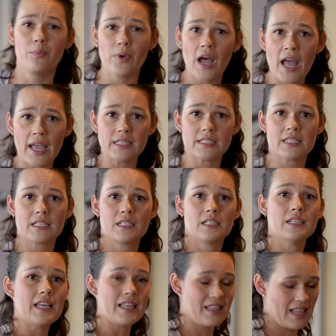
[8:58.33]
but
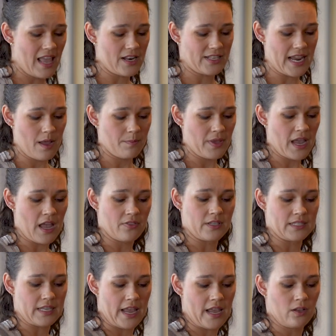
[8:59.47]
tamping at
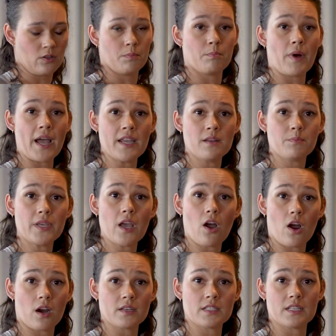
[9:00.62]
this angle might be
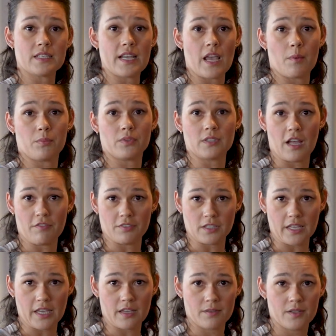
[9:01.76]
hard to tamp
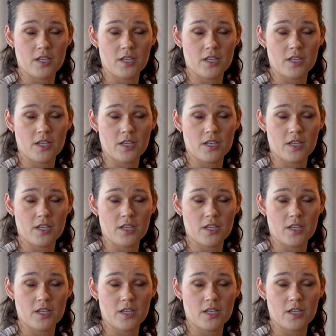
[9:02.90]
levelly.